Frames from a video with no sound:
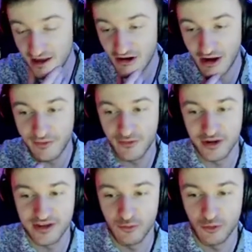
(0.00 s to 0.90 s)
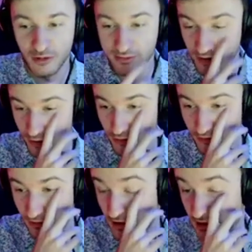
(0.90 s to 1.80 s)
up if you want them warm toes.
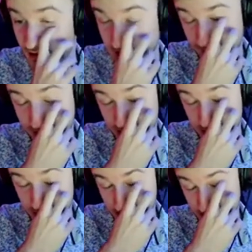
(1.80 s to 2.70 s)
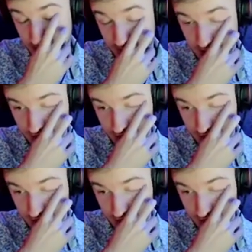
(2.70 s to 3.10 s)
That's true. That's true.